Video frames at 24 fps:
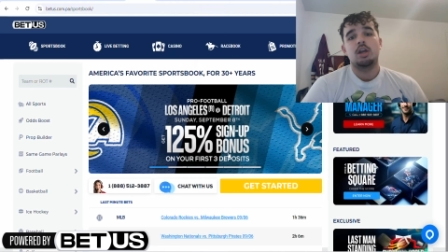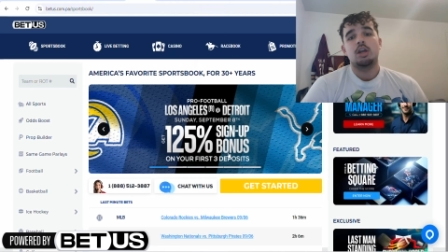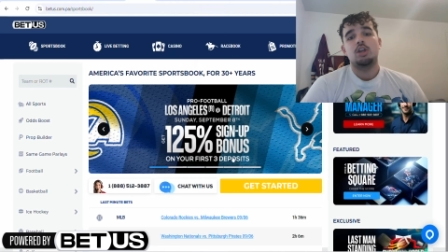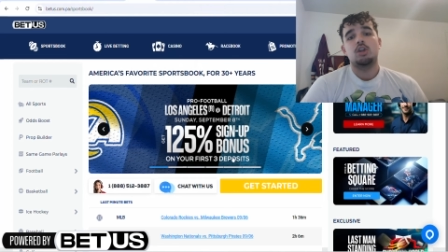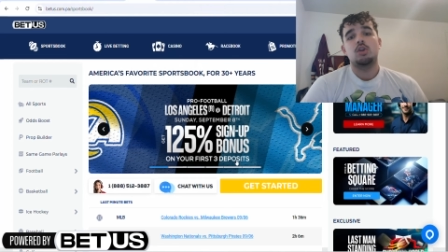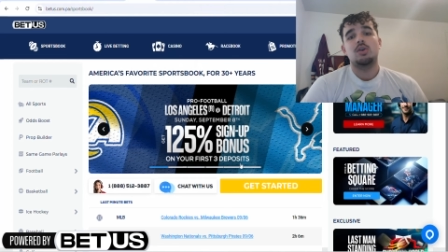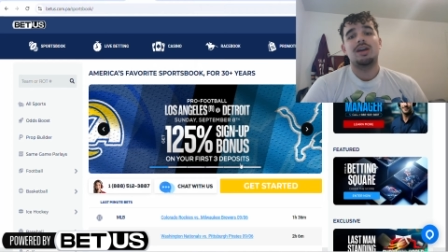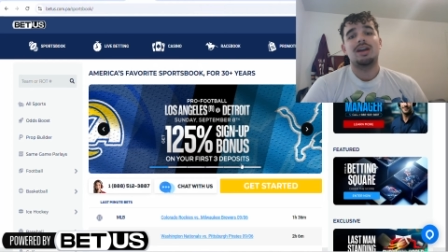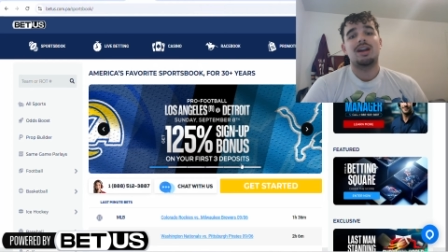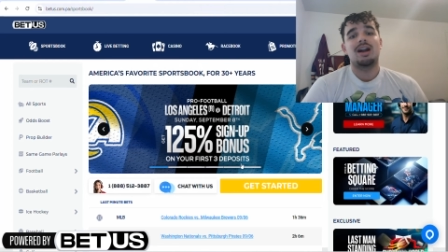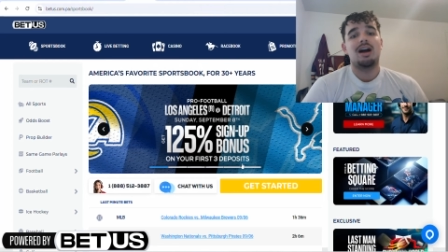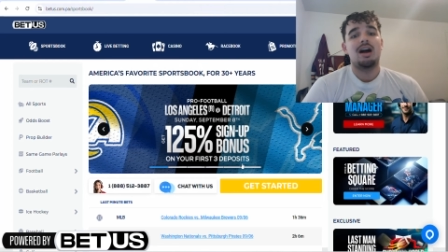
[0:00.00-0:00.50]

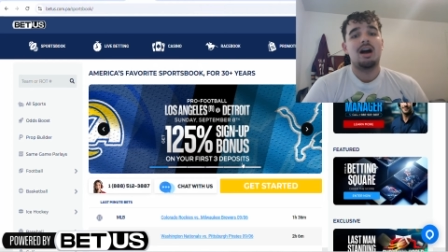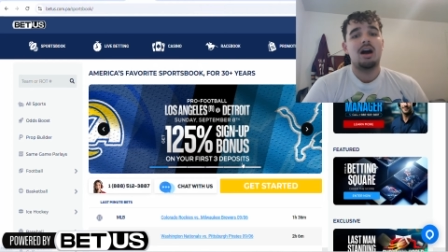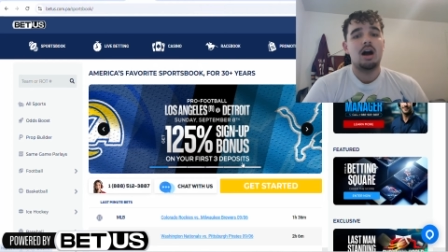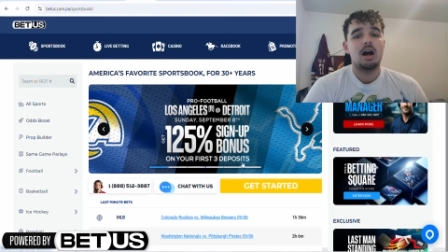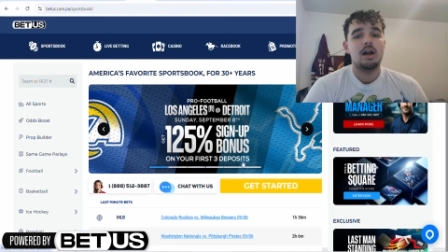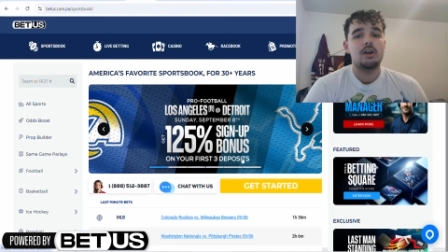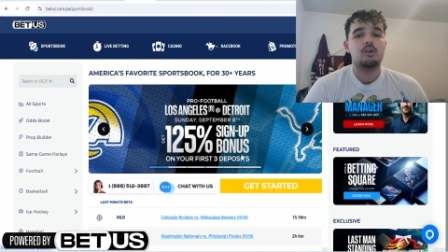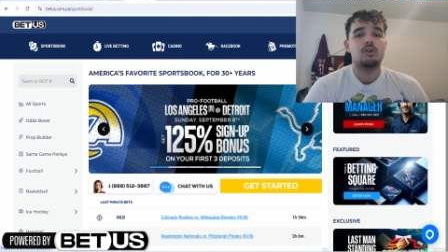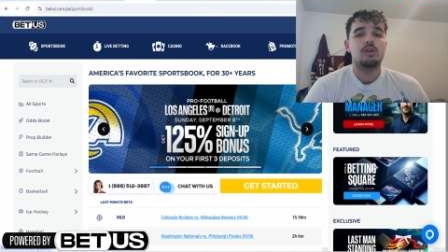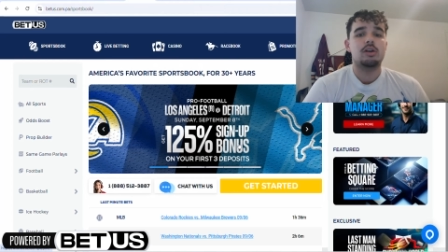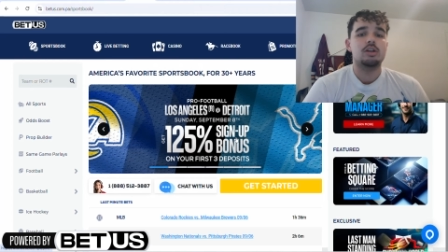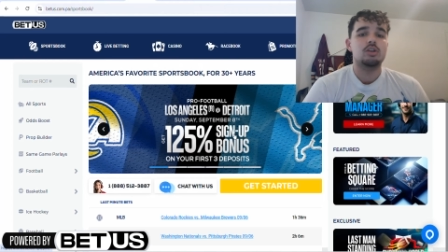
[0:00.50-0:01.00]
You get a
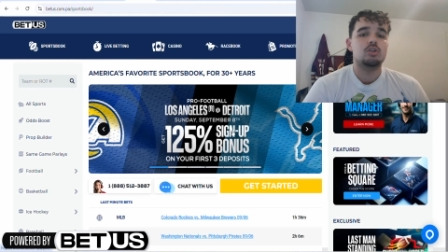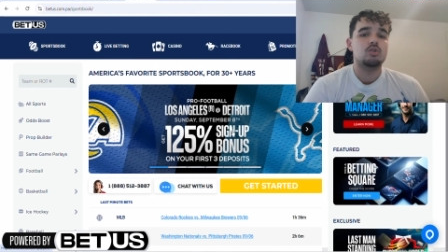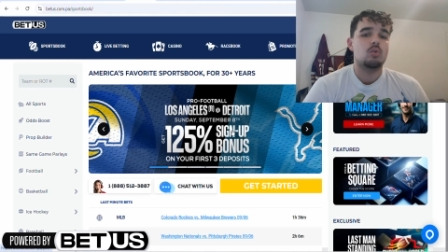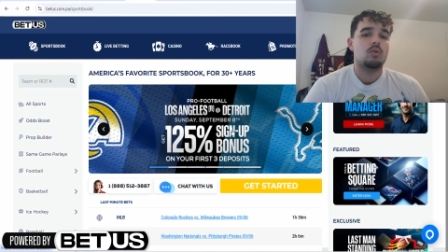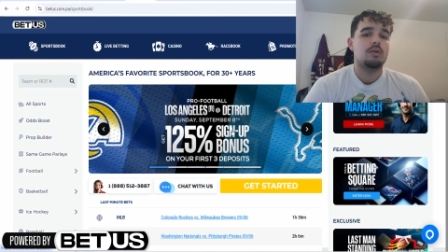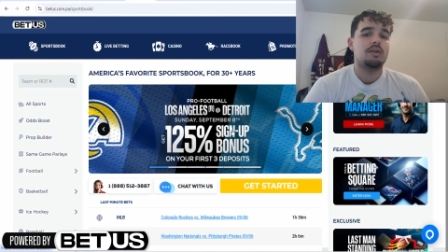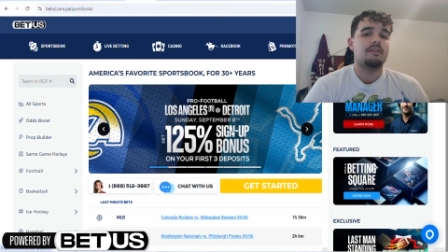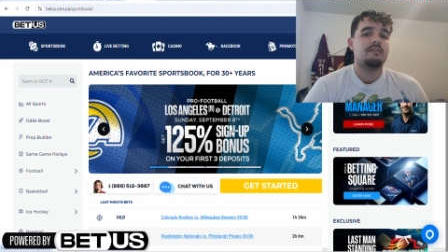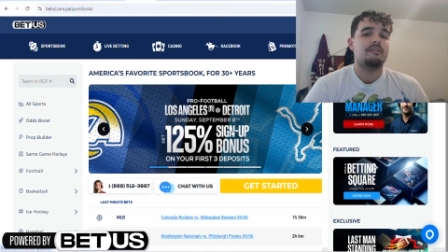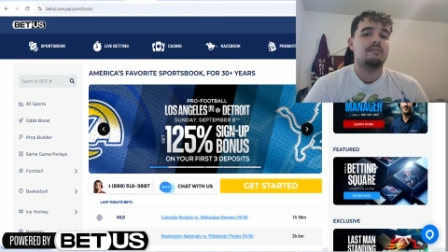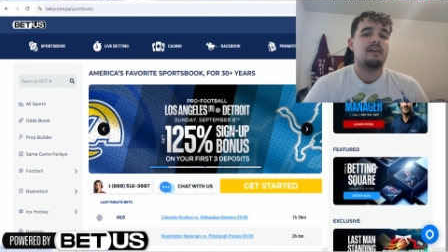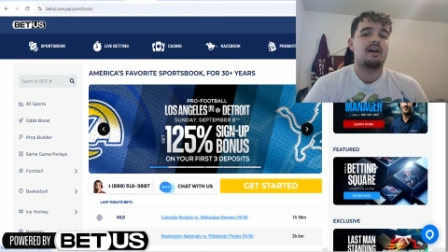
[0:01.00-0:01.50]

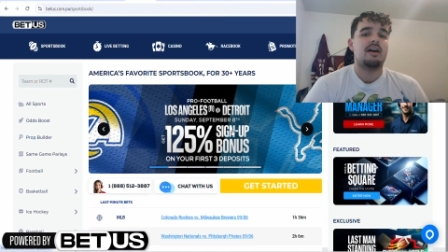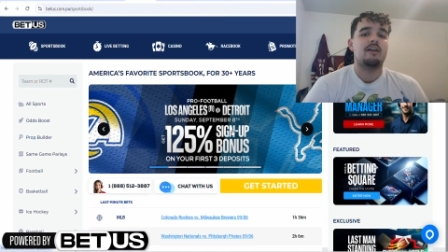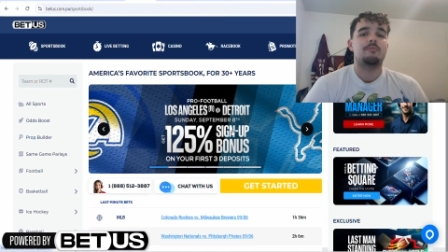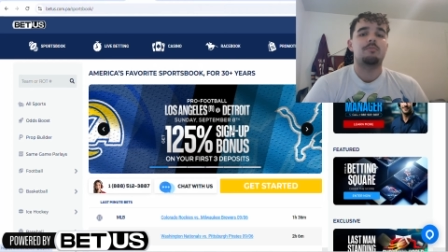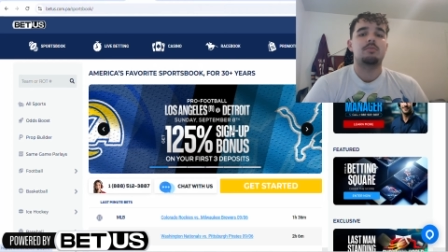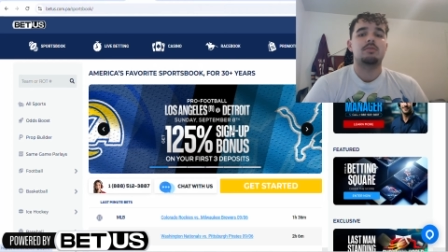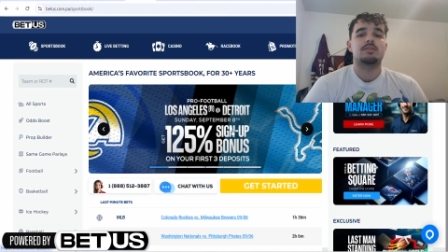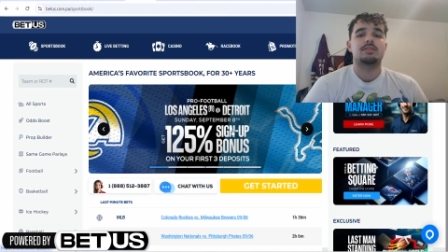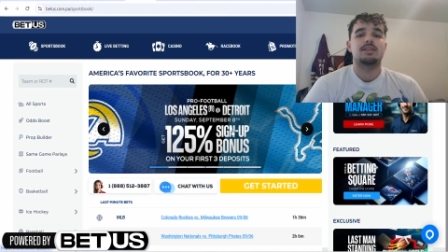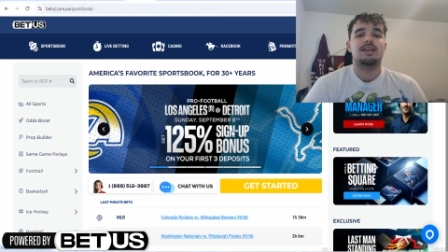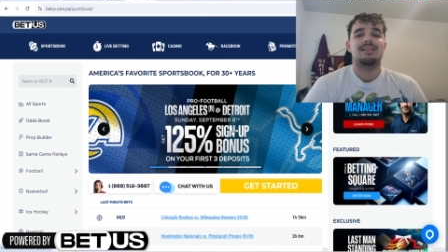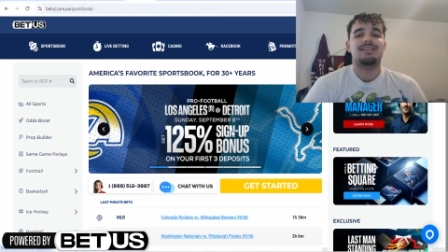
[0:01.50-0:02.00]

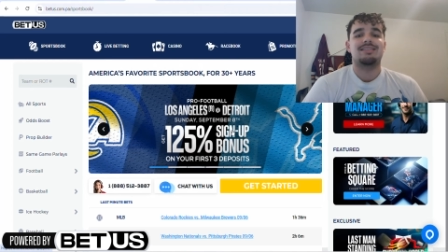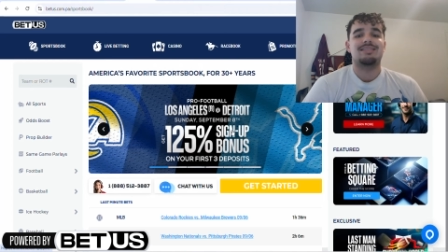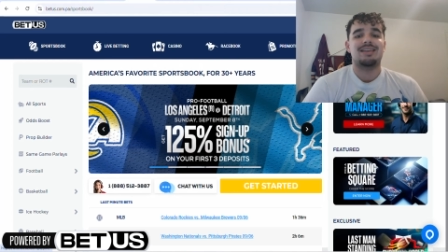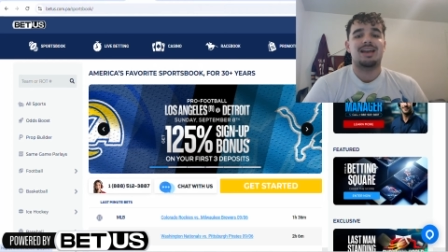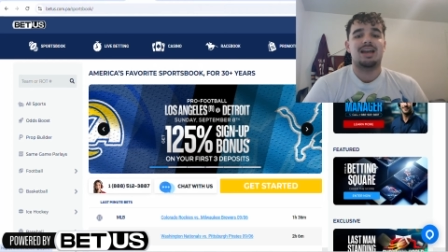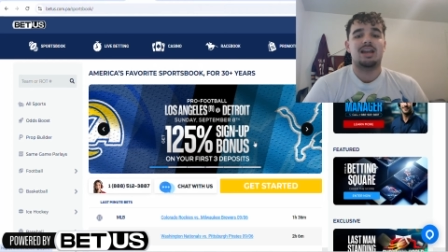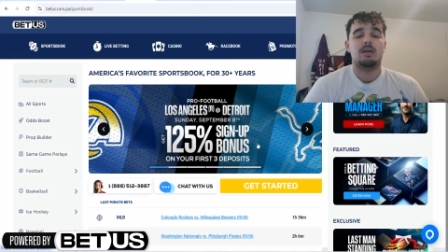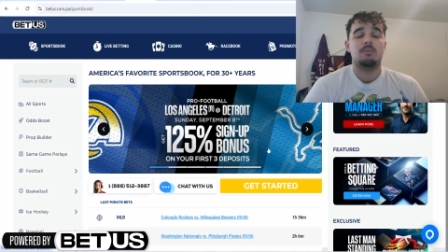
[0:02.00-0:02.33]
125% sign